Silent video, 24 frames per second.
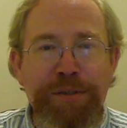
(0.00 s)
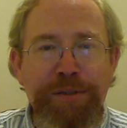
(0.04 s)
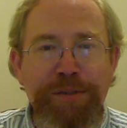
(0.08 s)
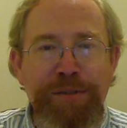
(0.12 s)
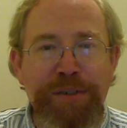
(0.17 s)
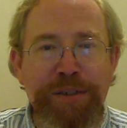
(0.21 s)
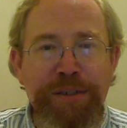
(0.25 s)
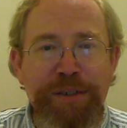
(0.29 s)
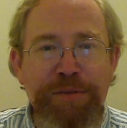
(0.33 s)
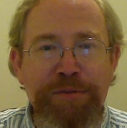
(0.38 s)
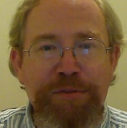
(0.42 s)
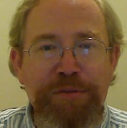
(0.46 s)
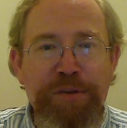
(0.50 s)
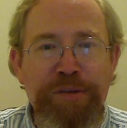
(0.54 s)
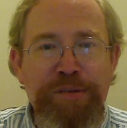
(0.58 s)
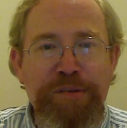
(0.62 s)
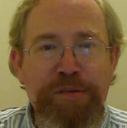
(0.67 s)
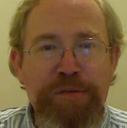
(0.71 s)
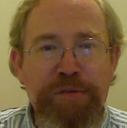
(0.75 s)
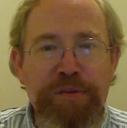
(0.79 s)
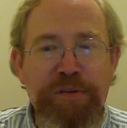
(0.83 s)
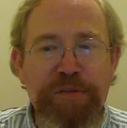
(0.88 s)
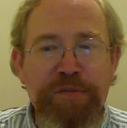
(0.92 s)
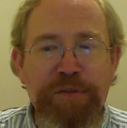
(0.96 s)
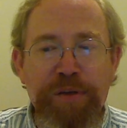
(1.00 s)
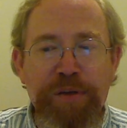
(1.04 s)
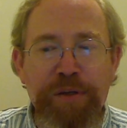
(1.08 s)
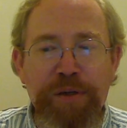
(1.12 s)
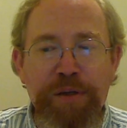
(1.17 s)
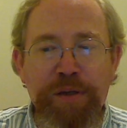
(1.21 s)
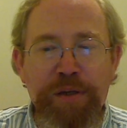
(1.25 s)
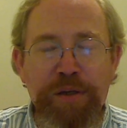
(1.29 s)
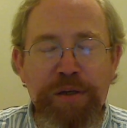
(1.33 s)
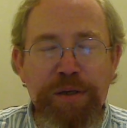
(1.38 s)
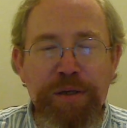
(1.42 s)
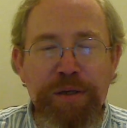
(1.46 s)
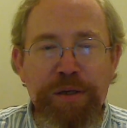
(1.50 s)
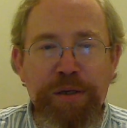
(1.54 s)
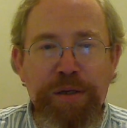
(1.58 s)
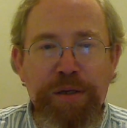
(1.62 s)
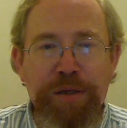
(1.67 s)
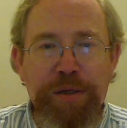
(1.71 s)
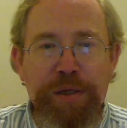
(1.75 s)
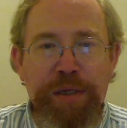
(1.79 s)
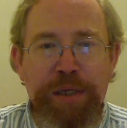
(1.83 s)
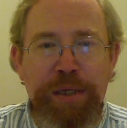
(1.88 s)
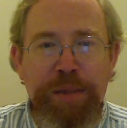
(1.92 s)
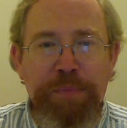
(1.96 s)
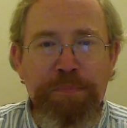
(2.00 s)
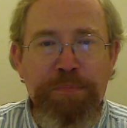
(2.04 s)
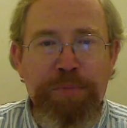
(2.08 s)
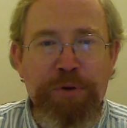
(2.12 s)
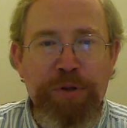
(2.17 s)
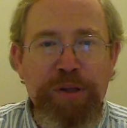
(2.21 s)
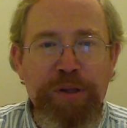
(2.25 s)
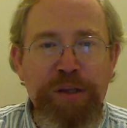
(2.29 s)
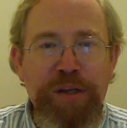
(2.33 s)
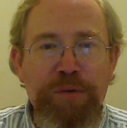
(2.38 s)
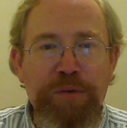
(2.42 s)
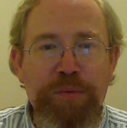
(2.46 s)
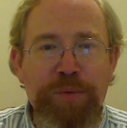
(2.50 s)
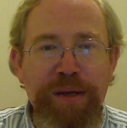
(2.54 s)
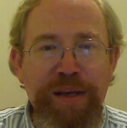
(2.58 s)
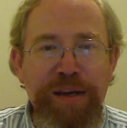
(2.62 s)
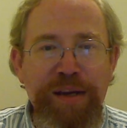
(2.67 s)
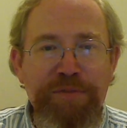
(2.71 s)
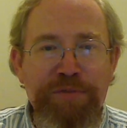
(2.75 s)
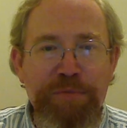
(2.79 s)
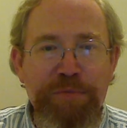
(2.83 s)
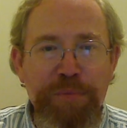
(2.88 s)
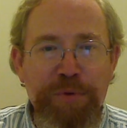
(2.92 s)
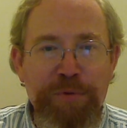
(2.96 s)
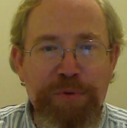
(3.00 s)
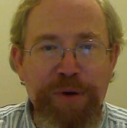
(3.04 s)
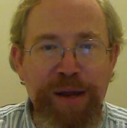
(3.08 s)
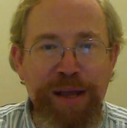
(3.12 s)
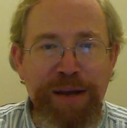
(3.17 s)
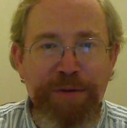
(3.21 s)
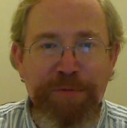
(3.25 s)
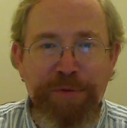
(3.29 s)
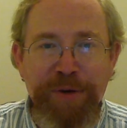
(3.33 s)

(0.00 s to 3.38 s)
you know, just sort of pulling away from the rat